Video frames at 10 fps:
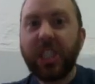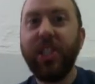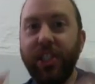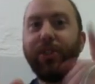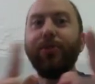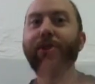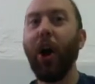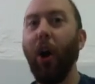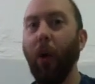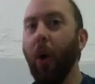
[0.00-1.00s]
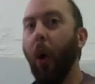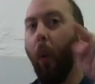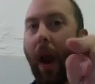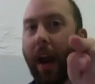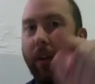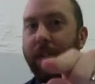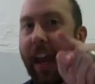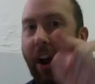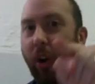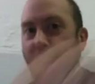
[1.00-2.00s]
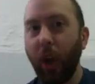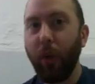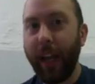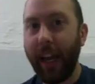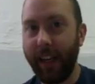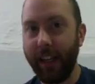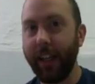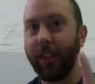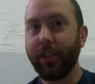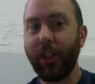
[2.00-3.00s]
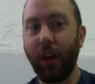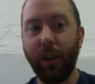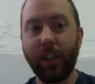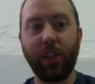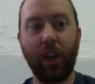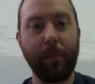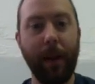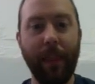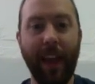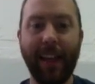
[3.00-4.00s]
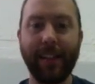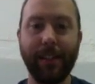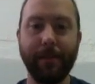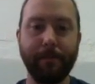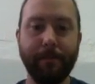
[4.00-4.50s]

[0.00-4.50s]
you know where they are located. So, let's talk about that.